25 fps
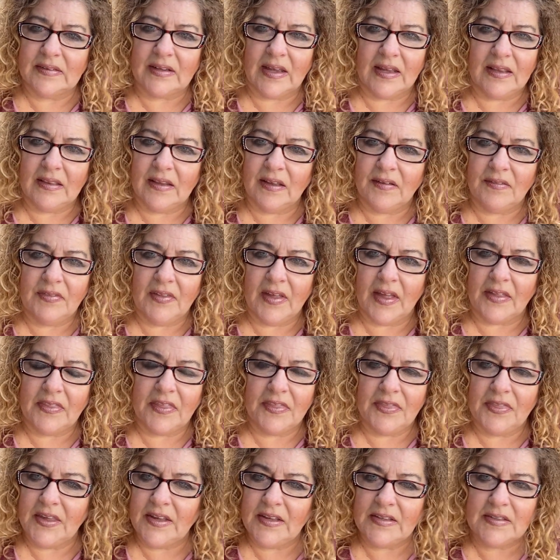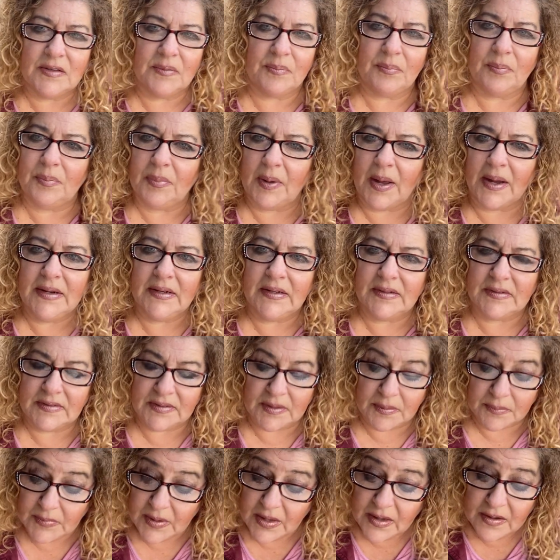I love that. The things that bind us
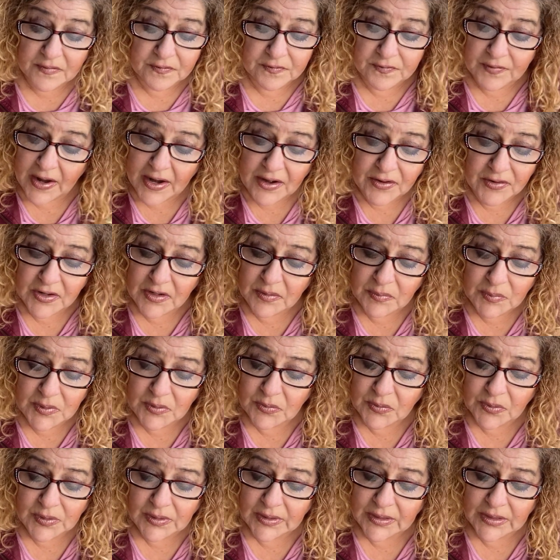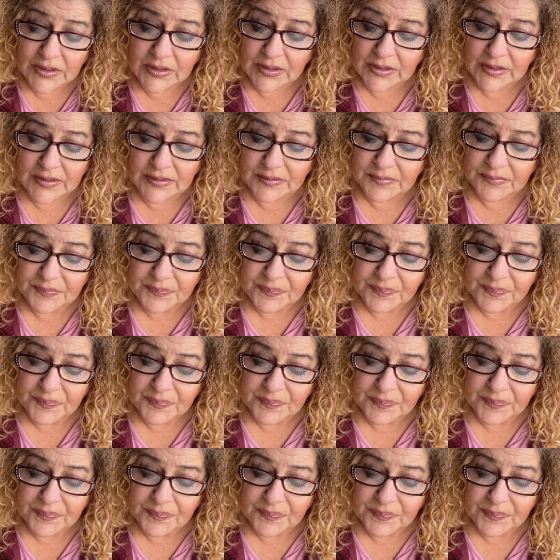up. Fire can be really good.